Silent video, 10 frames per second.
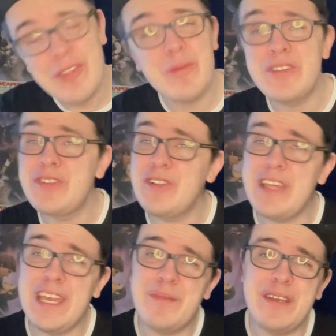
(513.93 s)
The original
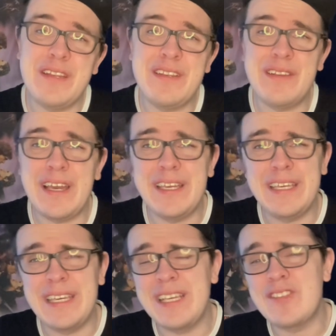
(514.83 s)
animated Lion
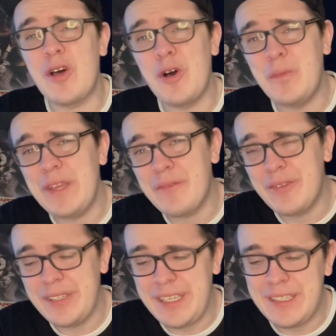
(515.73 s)
King is all we
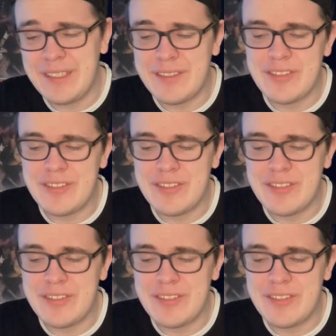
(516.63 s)
ever needed.